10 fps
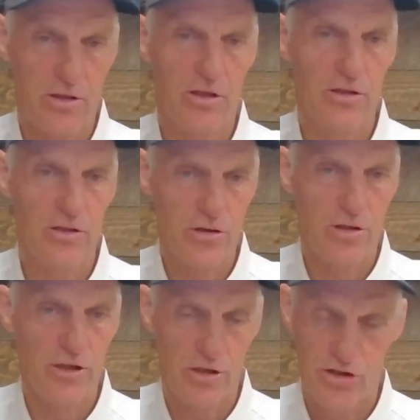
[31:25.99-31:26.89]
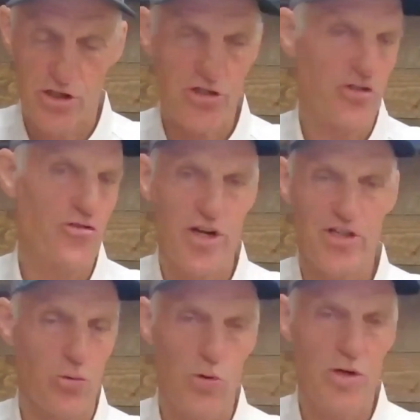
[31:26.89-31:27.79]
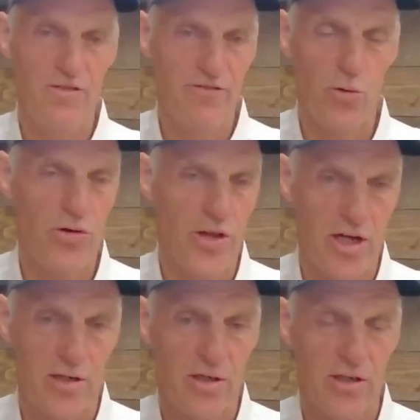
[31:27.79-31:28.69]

to just address it way before then.